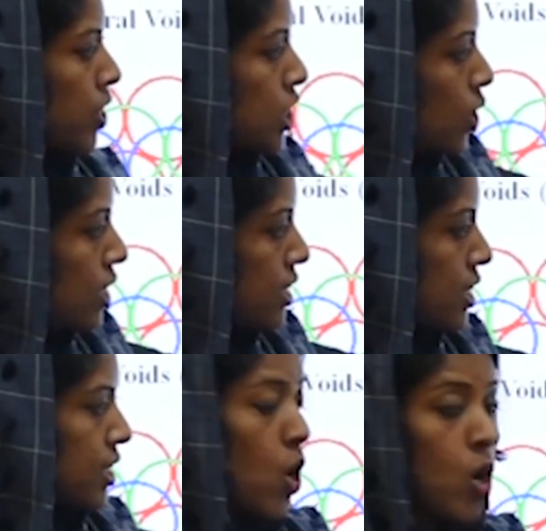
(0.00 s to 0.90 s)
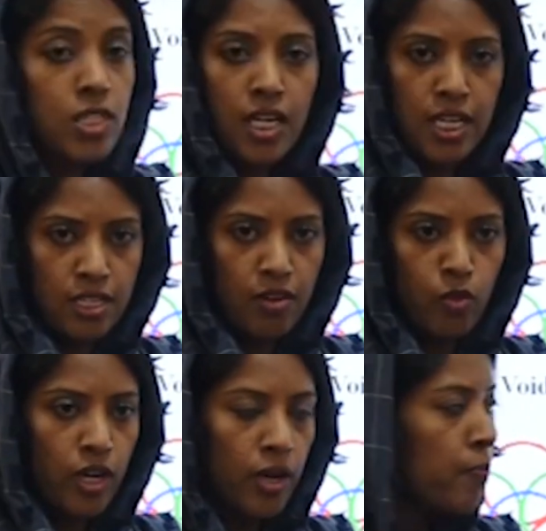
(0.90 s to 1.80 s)
So, this is the octahedral
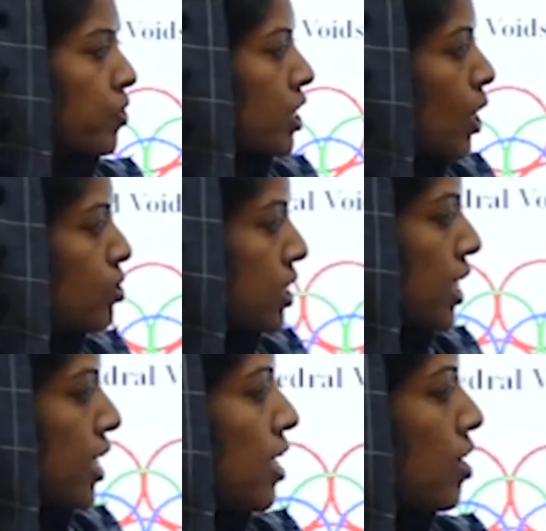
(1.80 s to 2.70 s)
void. Now, see,